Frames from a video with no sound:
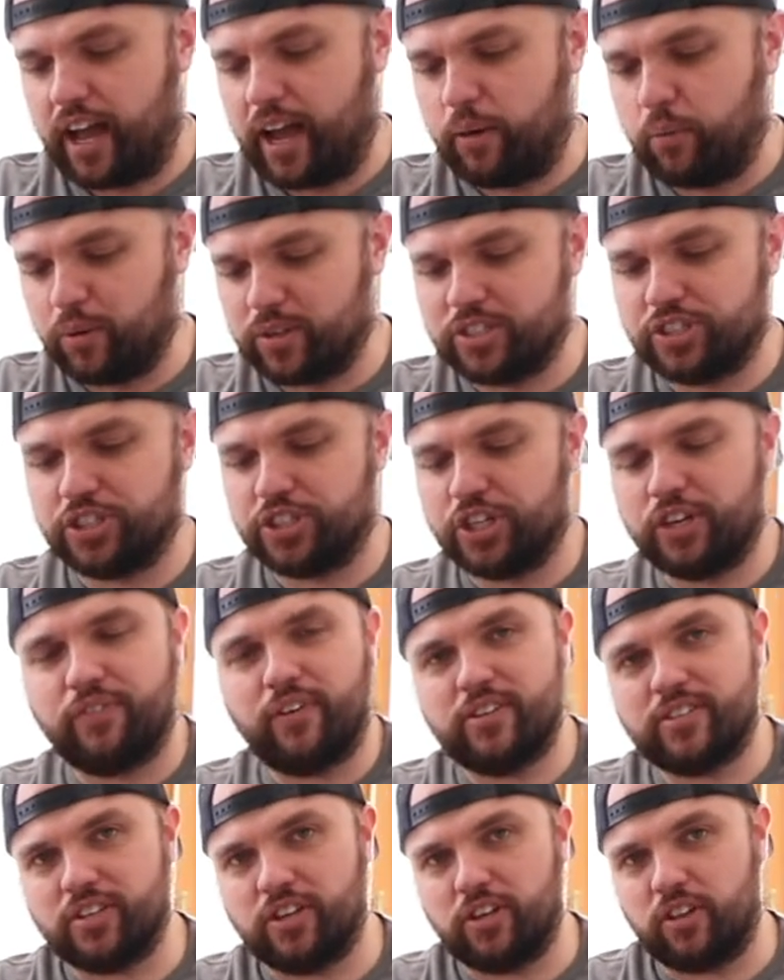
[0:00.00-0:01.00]
I wasn't sure
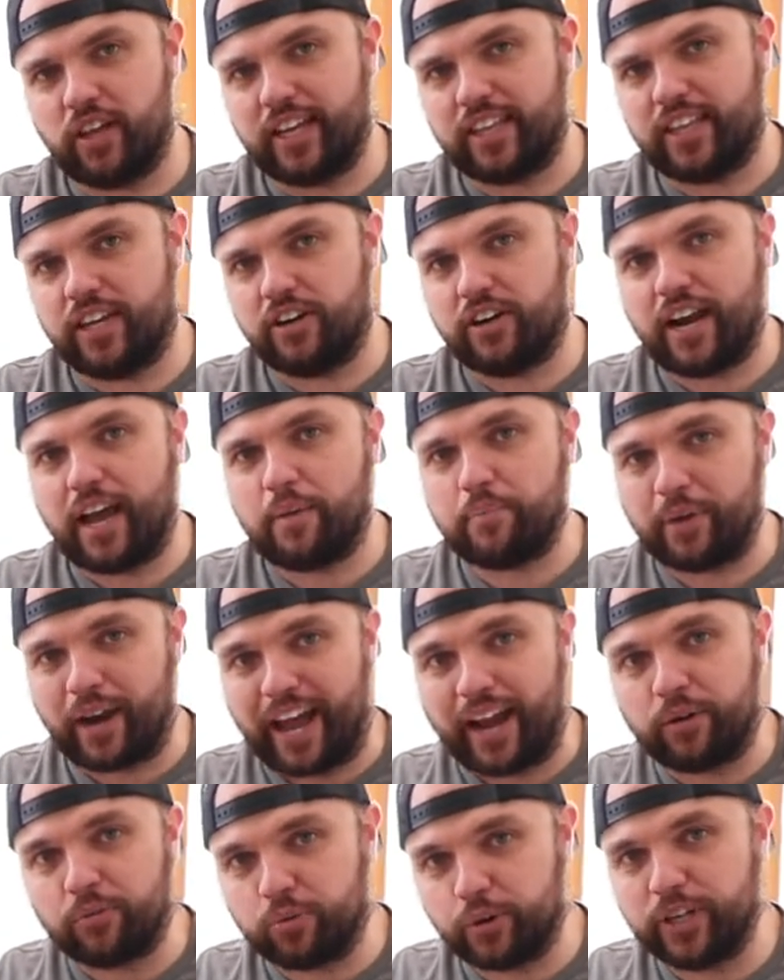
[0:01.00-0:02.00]
if I was gonna like that or not,
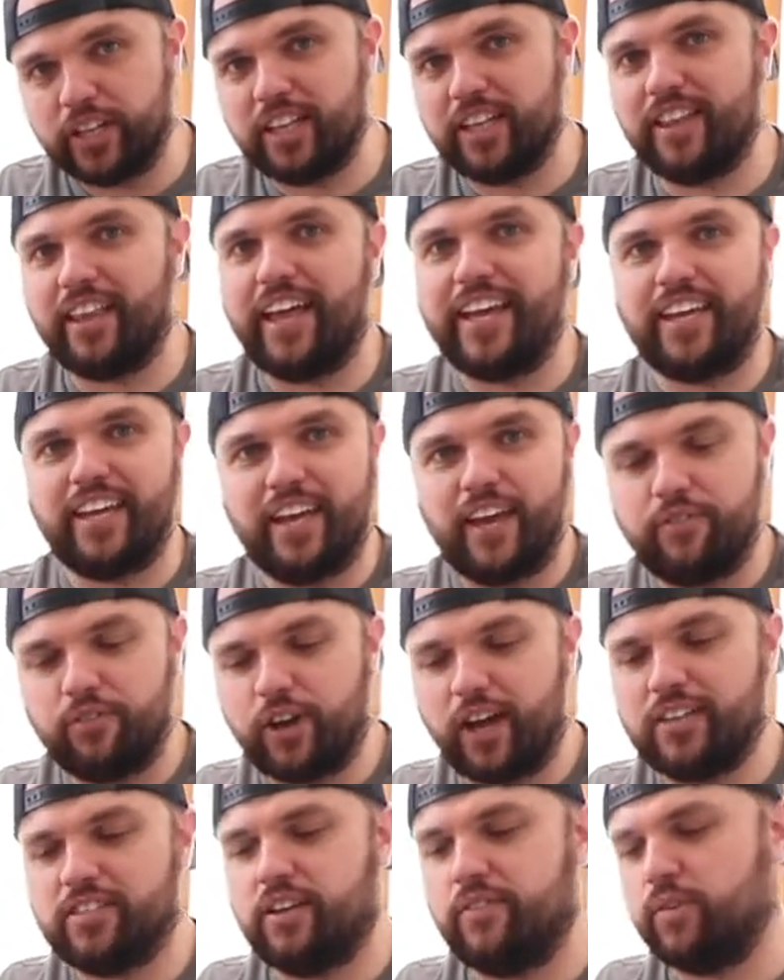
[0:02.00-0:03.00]
but I really like it. Have
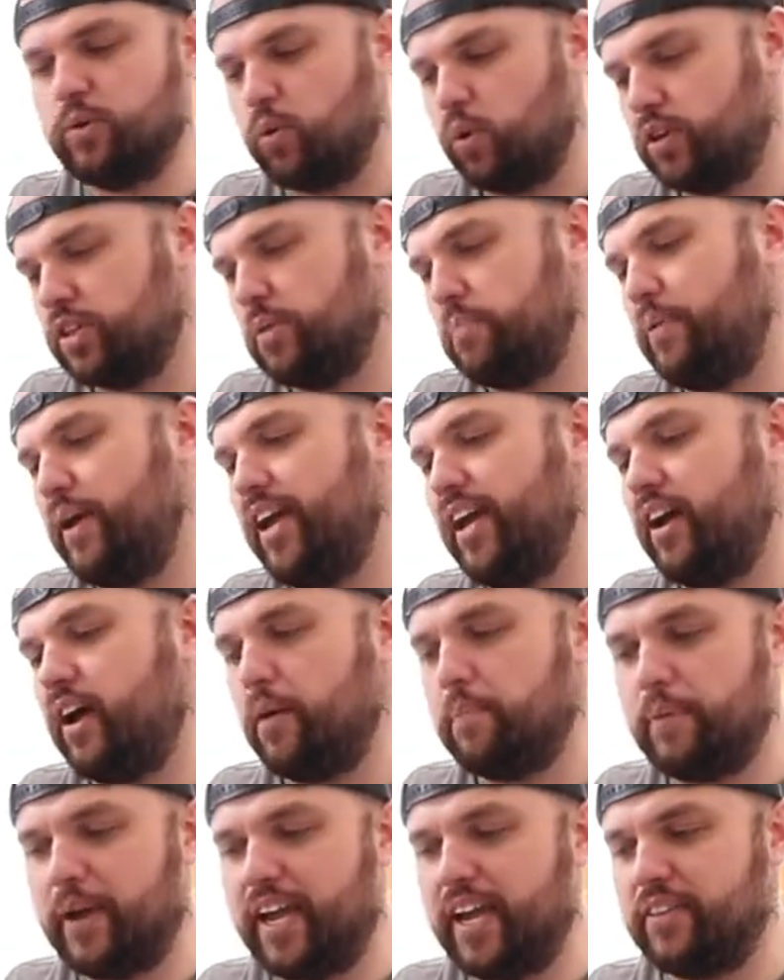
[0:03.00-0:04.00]
you guys ever worn the pant,
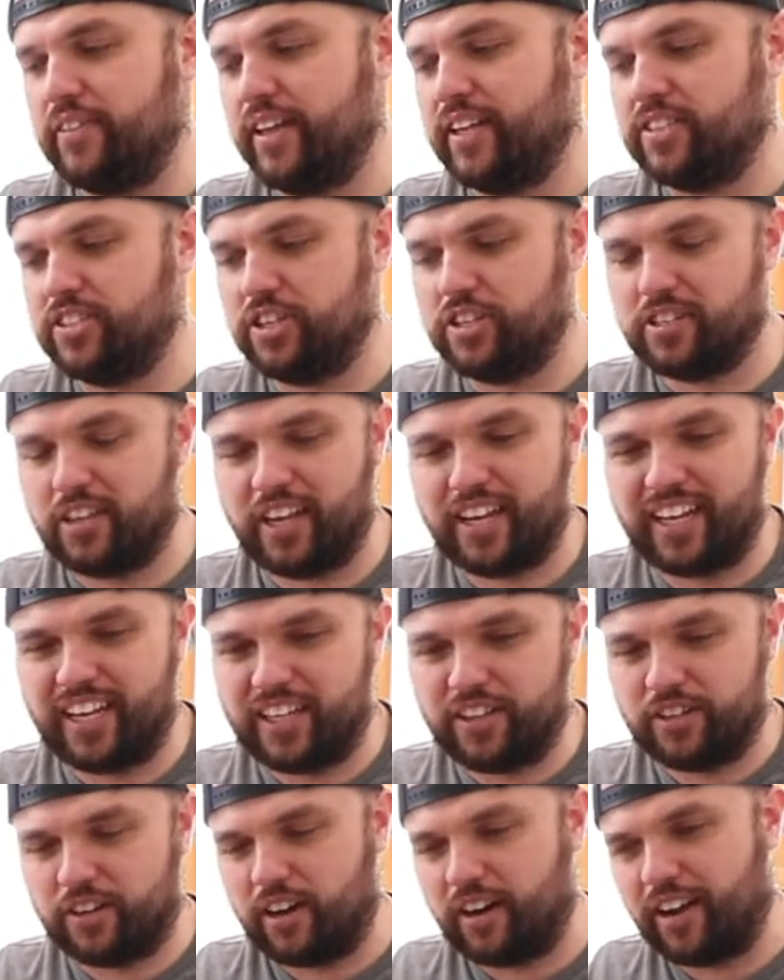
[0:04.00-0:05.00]
a pant that's just like
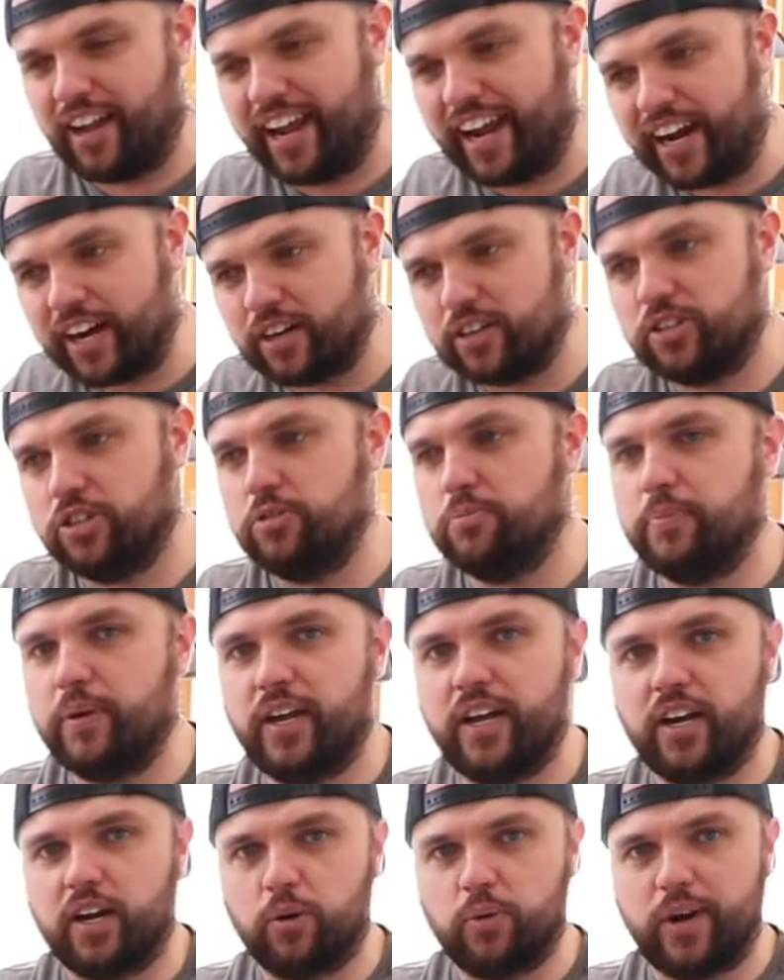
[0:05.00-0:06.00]
either a hair too
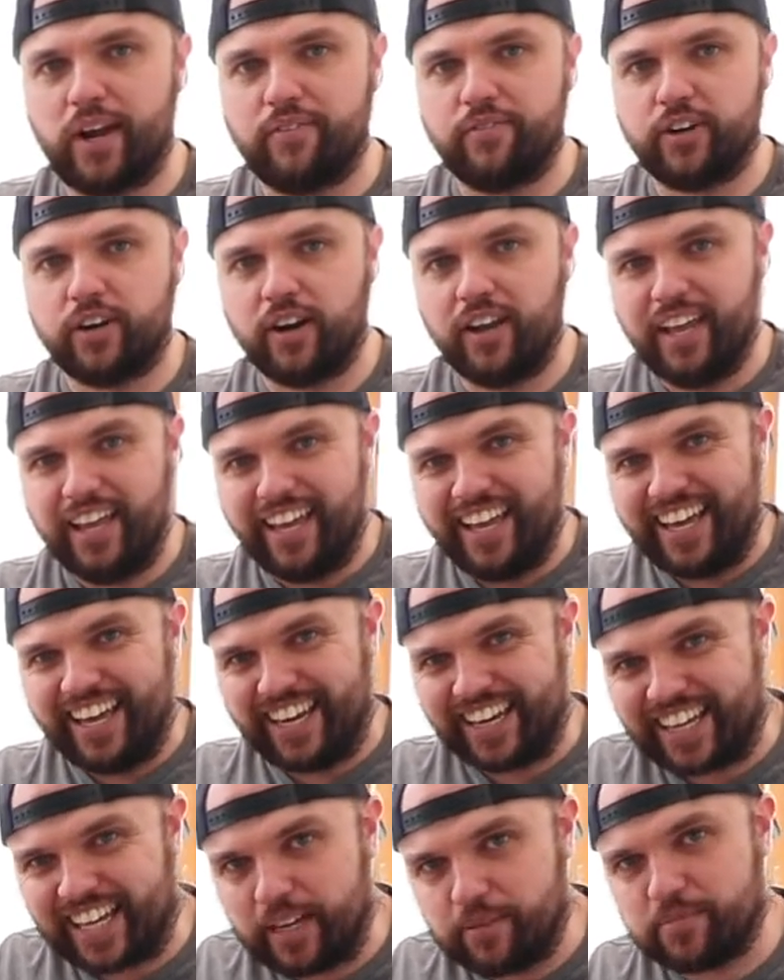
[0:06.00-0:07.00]
big or whatever,
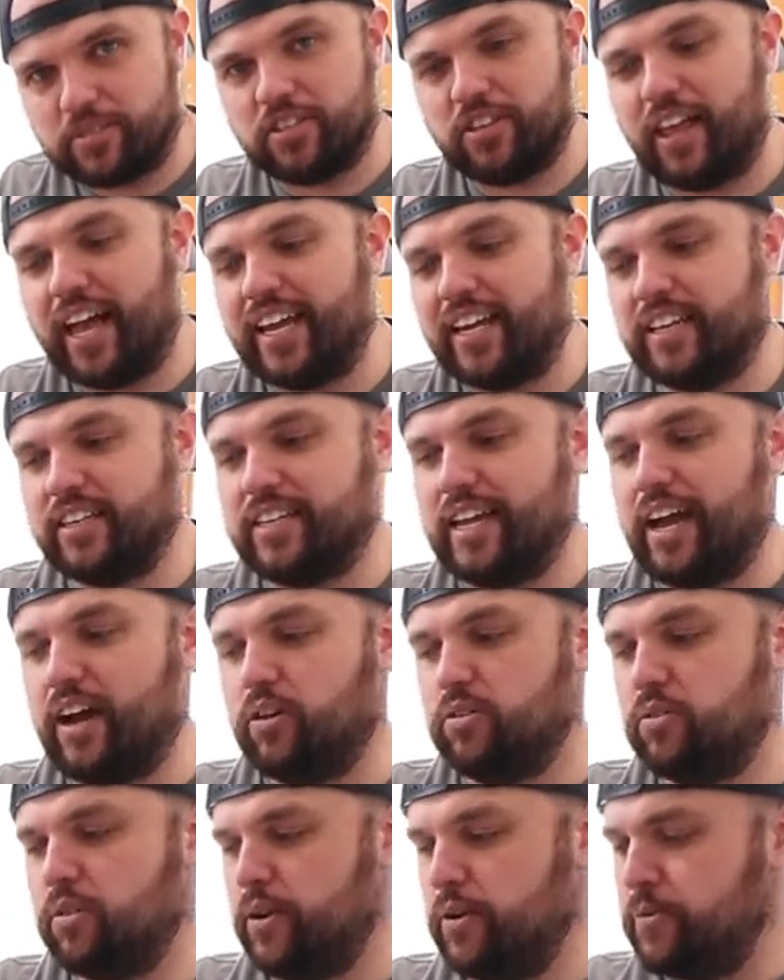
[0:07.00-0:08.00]
and it keeps sliding
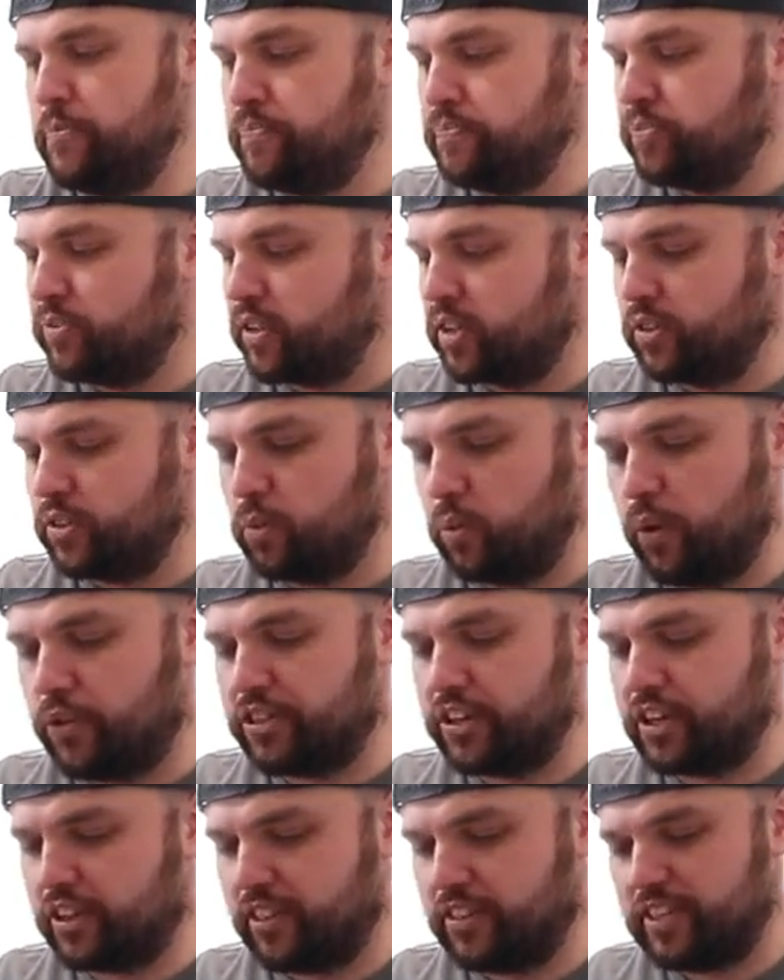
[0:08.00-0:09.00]
down? The
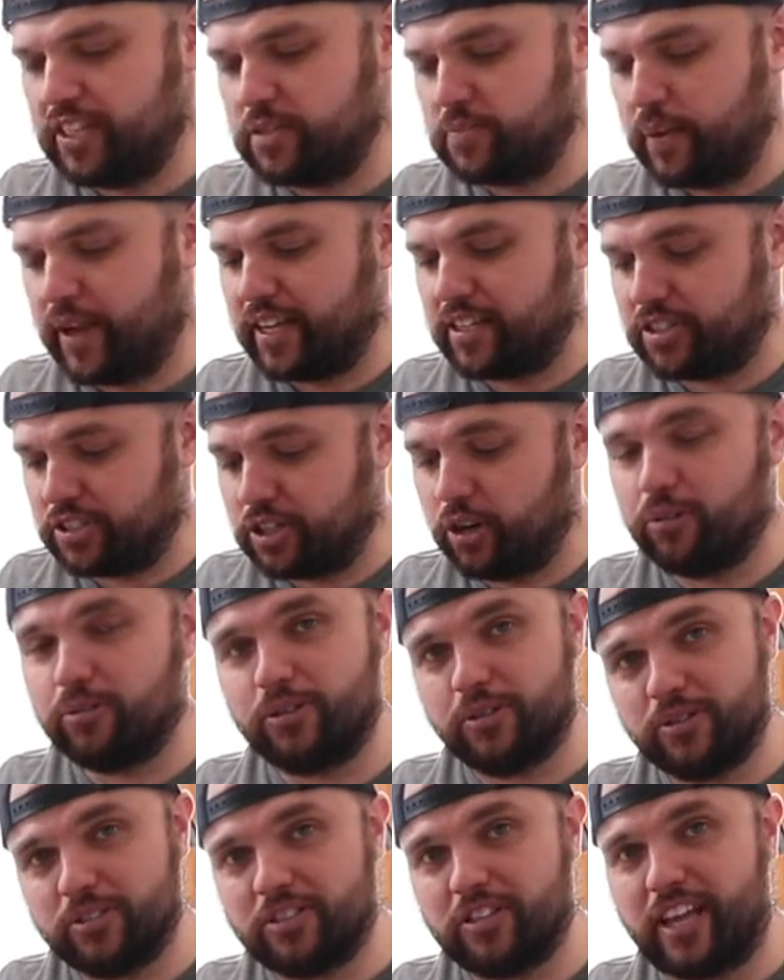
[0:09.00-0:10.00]
one thing that these pants don't
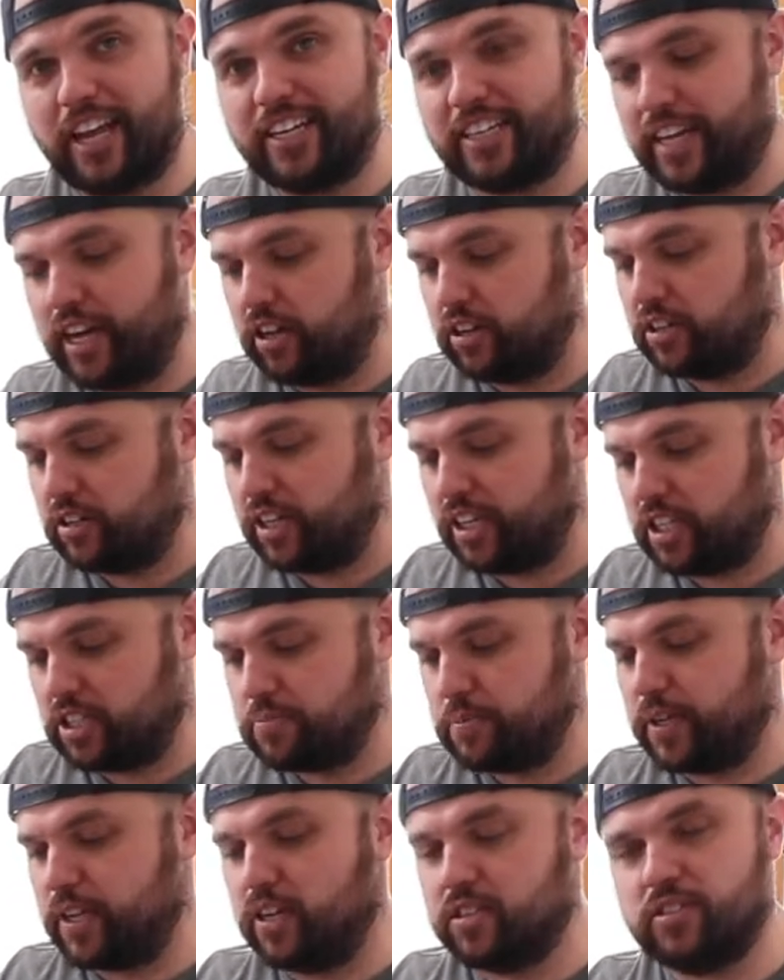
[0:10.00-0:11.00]
do is slide down, and
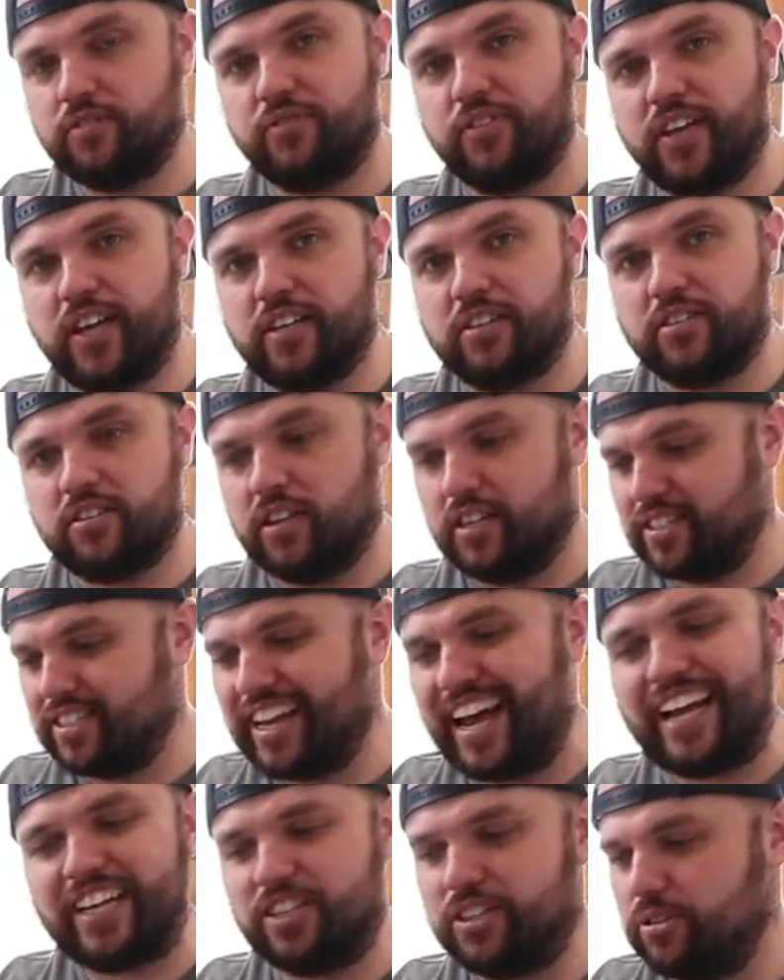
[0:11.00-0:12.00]
it's because of this. It's
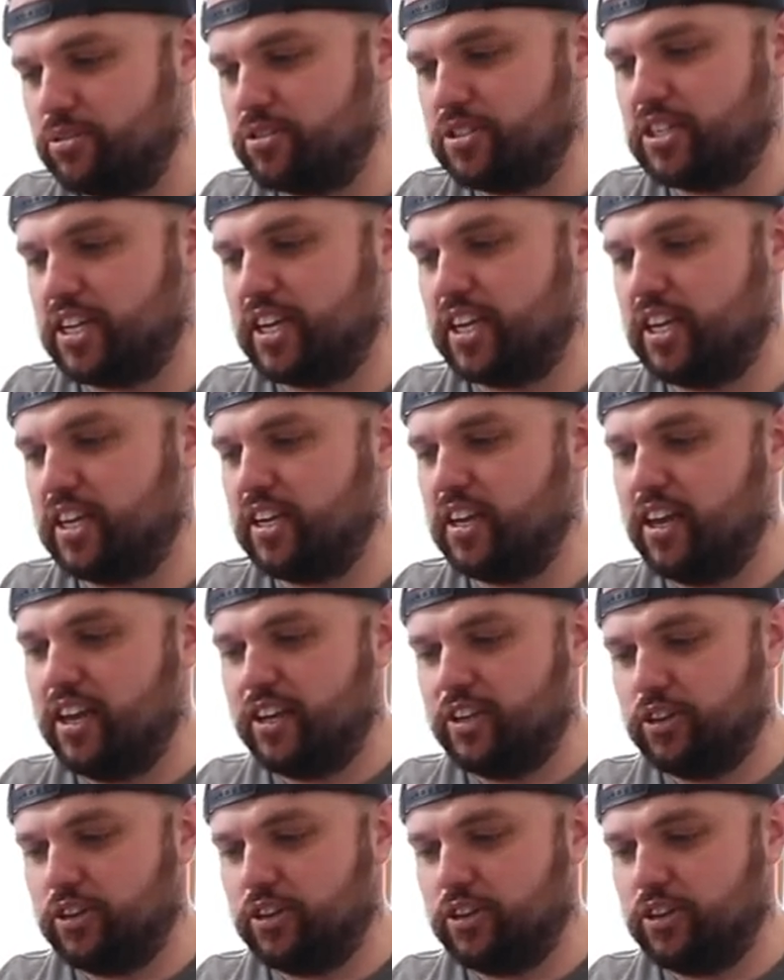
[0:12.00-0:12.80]
not too sticky.